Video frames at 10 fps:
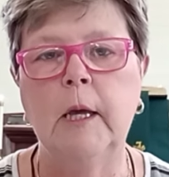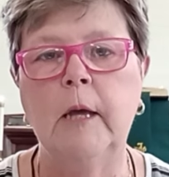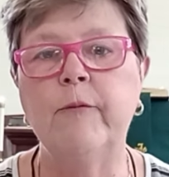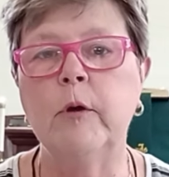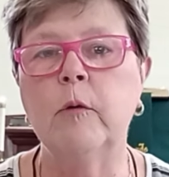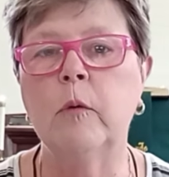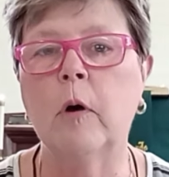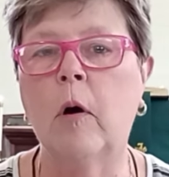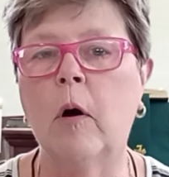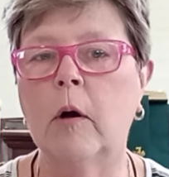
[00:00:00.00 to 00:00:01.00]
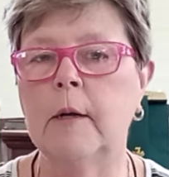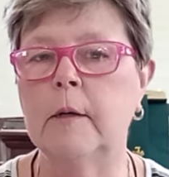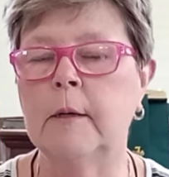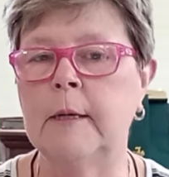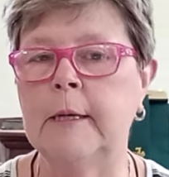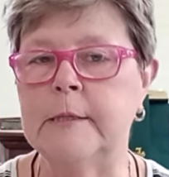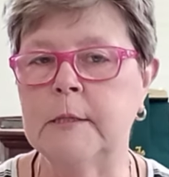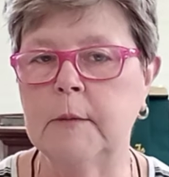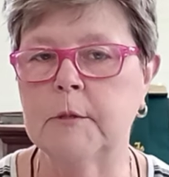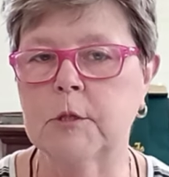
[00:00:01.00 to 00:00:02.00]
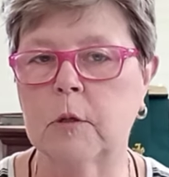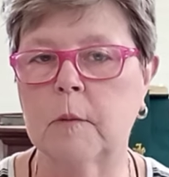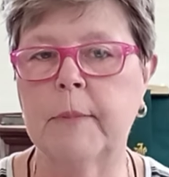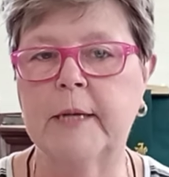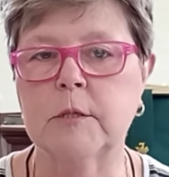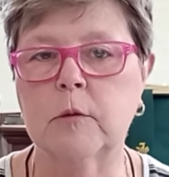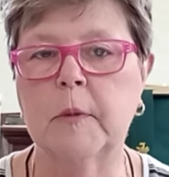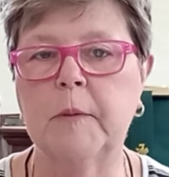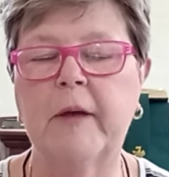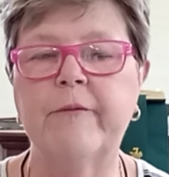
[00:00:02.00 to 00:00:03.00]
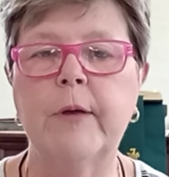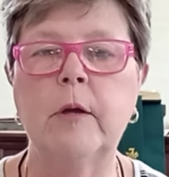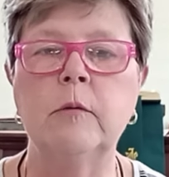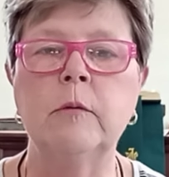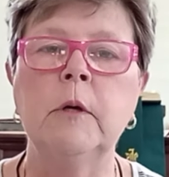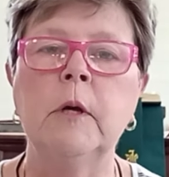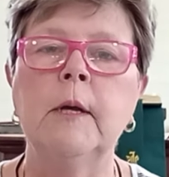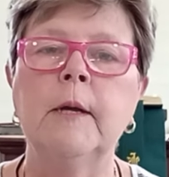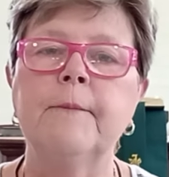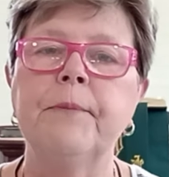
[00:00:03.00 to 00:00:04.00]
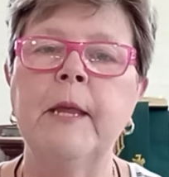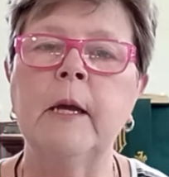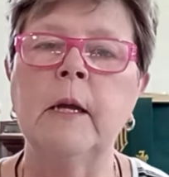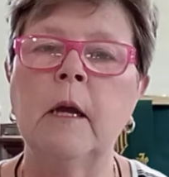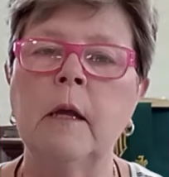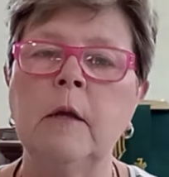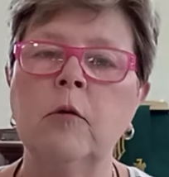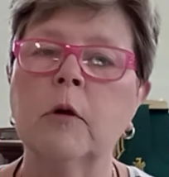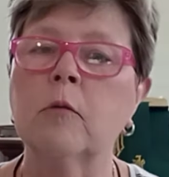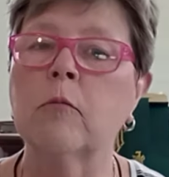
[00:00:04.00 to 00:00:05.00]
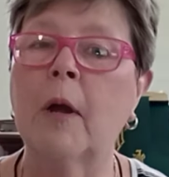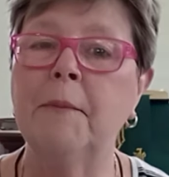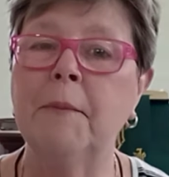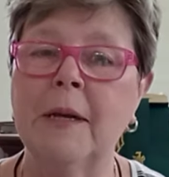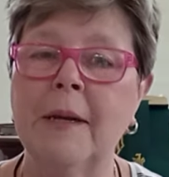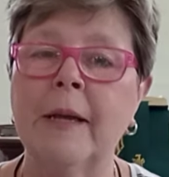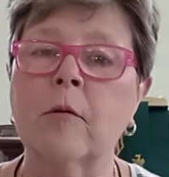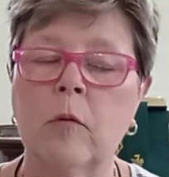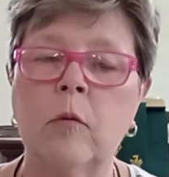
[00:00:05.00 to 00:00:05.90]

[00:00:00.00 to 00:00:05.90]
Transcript: If you are listening by sermon by phone, then you can write me a letter or